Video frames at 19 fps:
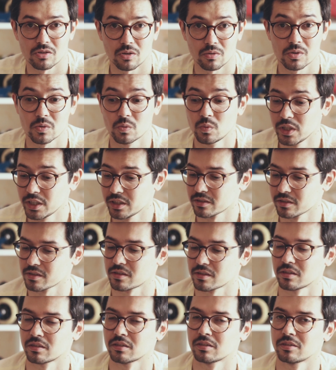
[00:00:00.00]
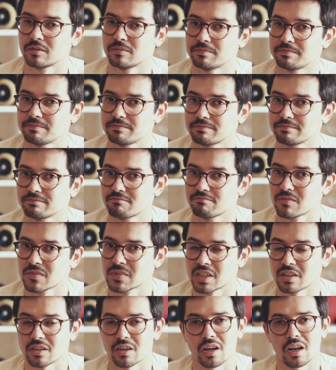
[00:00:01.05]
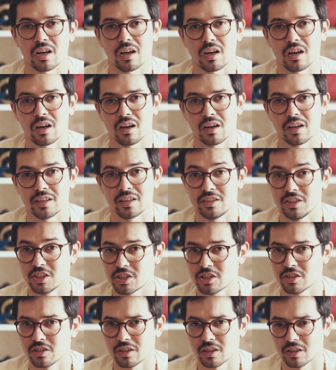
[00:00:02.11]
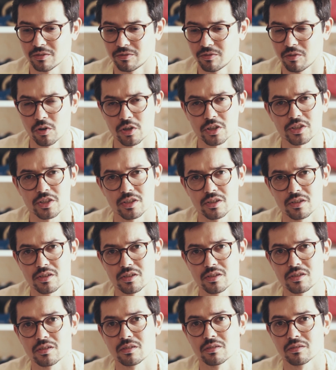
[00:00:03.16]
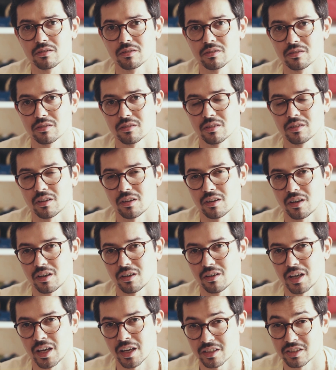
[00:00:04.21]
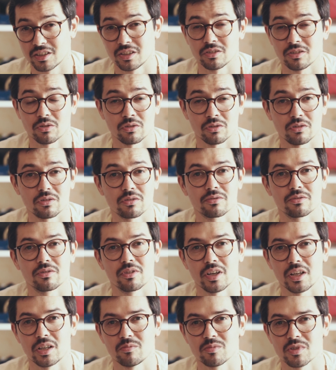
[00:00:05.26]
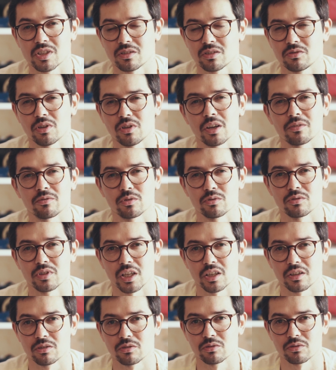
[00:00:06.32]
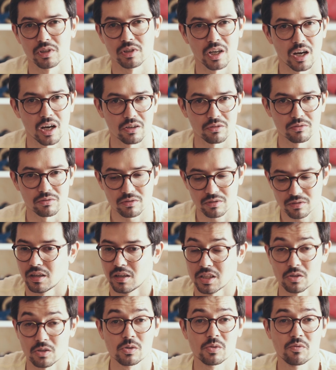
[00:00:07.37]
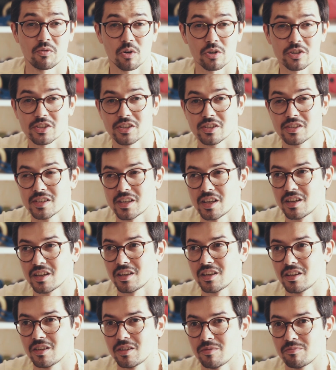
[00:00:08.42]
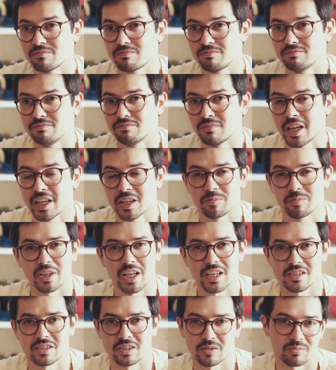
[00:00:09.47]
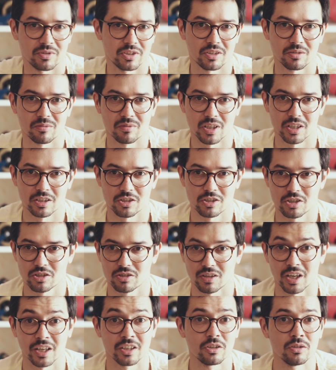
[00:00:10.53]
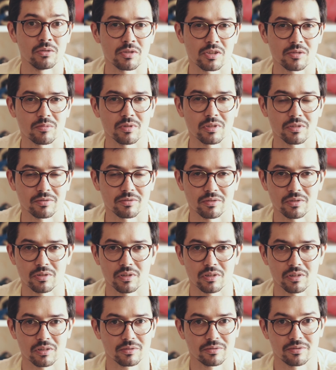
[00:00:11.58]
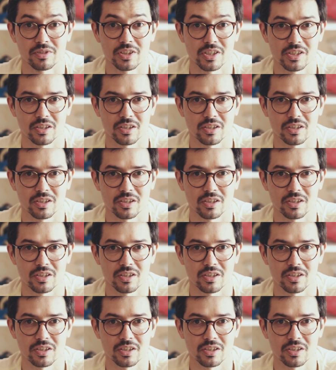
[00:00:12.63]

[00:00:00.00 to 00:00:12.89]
those wheels, there are additional forces acting on your frames that you have to take into account. And those forces, they make plastic pretty much unusable for free